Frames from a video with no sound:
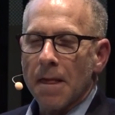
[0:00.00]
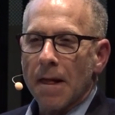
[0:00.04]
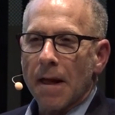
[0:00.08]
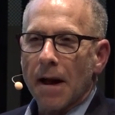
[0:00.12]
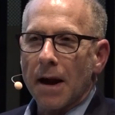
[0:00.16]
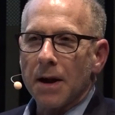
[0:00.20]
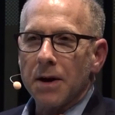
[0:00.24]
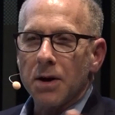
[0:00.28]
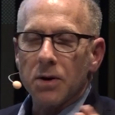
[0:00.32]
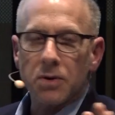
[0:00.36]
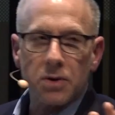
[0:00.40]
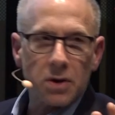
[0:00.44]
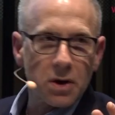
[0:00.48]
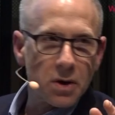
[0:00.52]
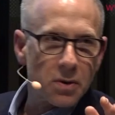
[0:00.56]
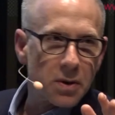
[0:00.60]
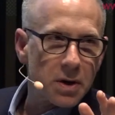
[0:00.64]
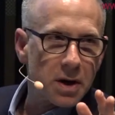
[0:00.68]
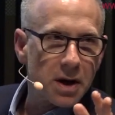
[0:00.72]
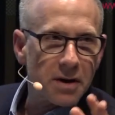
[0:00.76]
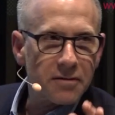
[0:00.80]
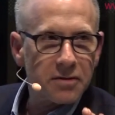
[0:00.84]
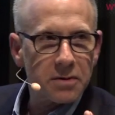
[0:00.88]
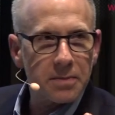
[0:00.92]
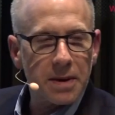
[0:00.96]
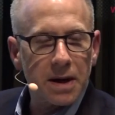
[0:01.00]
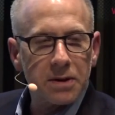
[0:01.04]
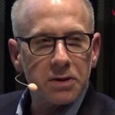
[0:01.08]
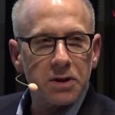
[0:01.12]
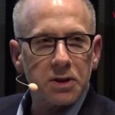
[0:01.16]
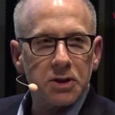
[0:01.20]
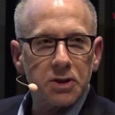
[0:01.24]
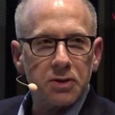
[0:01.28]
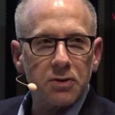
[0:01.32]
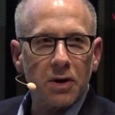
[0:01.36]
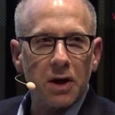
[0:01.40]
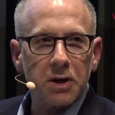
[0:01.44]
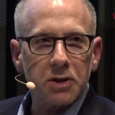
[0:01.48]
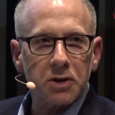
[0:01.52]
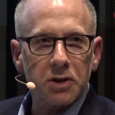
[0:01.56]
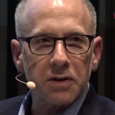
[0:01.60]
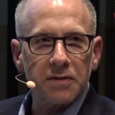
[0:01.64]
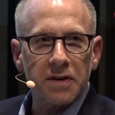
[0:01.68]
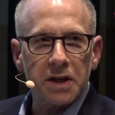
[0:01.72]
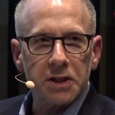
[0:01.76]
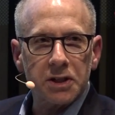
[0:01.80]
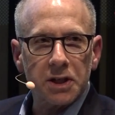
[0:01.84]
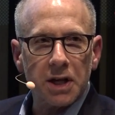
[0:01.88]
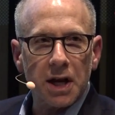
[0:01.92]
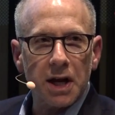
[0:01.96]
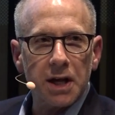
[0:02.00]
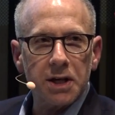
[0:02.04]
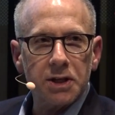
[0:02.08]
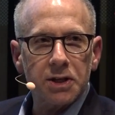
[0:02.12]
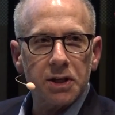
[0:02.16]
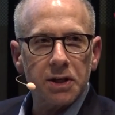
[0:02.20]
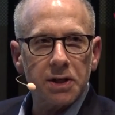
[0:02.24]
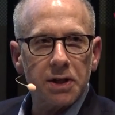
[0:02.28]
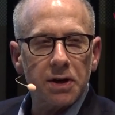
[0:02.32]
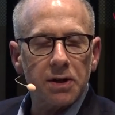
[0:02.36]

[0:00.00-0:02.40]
I don't know enough about the structure of education